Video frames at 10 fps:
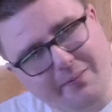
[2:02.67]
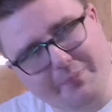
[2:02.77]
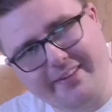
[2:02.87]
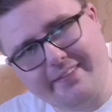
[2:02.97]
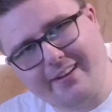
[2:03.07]

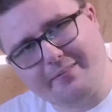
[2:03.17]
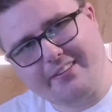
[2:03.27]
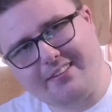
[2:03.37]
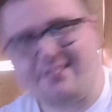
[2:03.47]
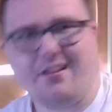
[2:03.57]
plane down, but they
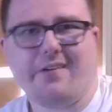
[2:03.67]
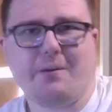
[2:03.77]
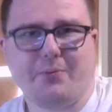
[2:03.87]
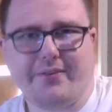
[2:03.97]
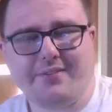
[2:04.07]
just go up
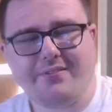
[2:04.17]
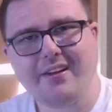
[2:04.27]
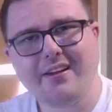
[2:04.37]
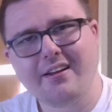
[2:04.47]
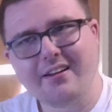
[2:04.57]
with them.
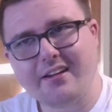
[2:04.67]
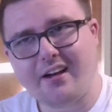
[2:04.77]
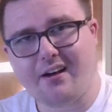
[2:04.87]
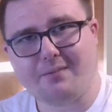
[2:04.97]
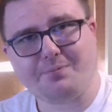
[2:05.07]

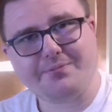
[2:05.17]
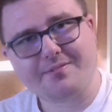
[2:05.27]
Um,